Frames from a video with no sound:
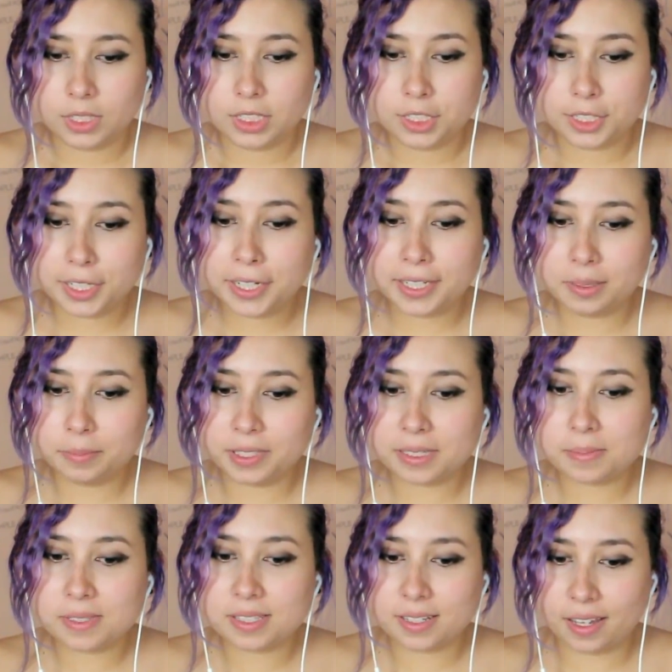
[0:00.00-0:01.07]
She helped
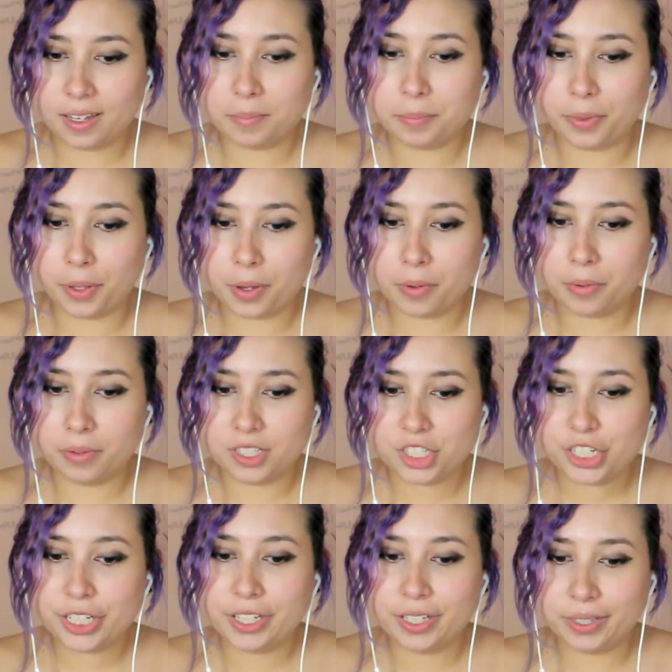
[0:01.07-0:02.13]
them escape, though.
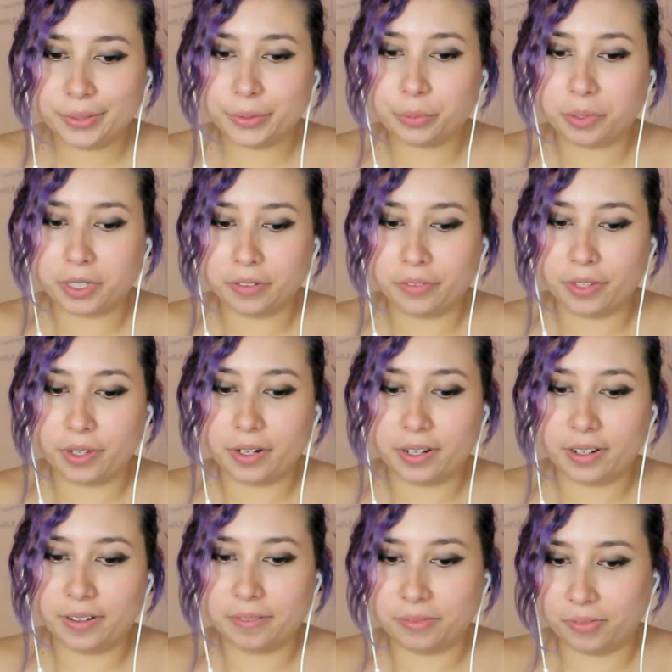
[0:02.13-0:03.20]
She killed one of
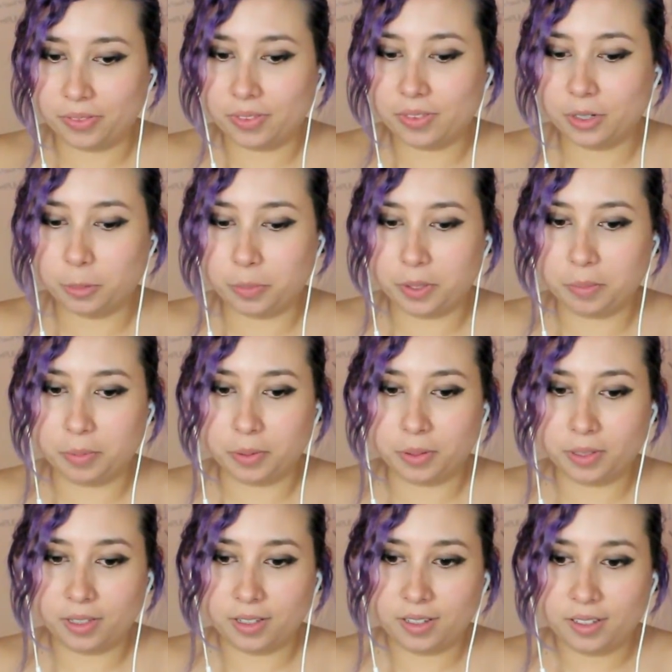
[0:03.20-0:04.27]
their
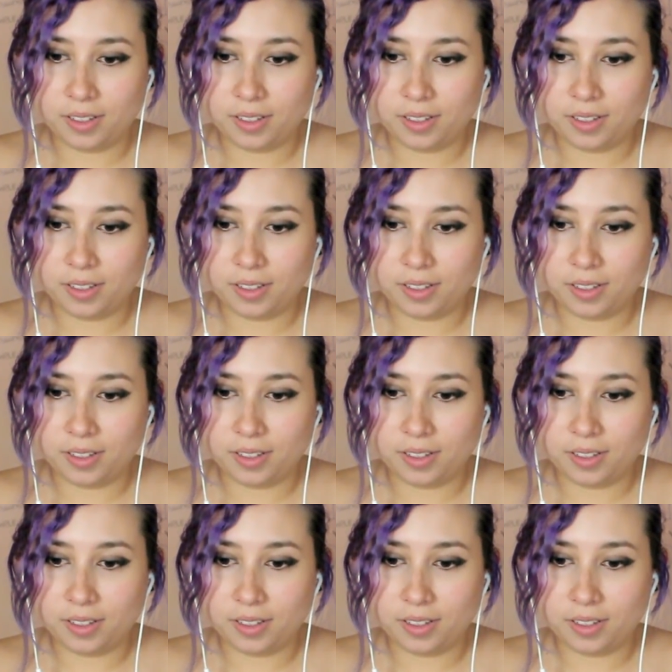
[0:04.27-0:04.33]
people.